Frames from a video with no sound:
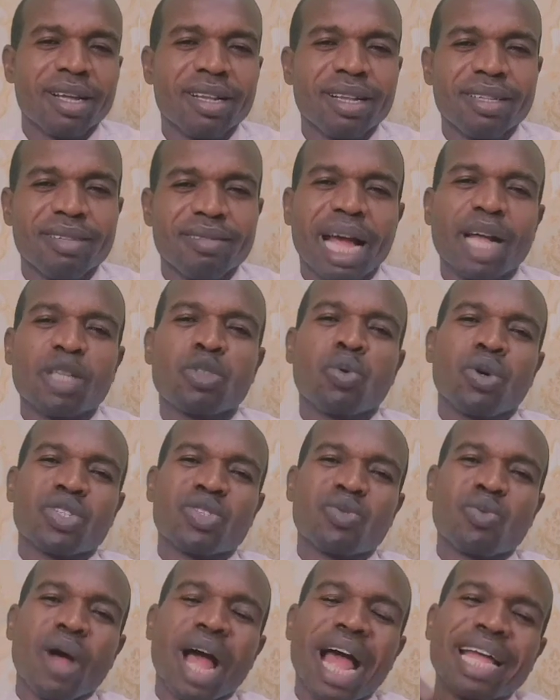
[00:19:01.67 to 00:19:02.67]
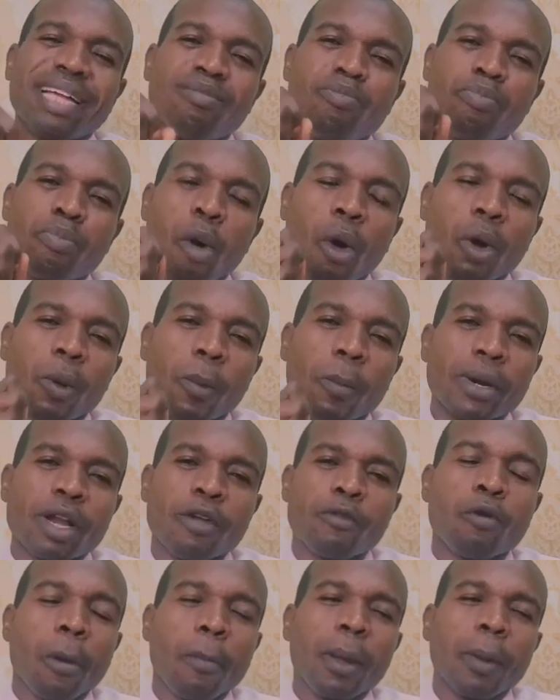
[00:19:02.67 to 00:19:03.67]
That was why Paul
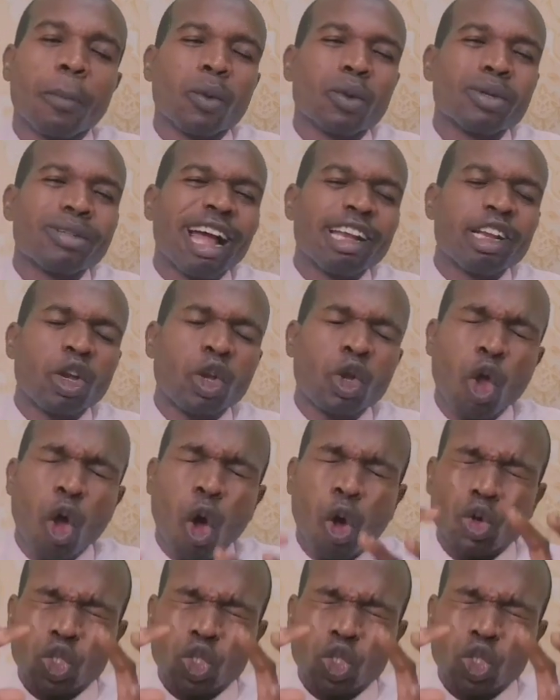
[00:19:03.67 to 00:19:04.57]
prayed for people, that the Lord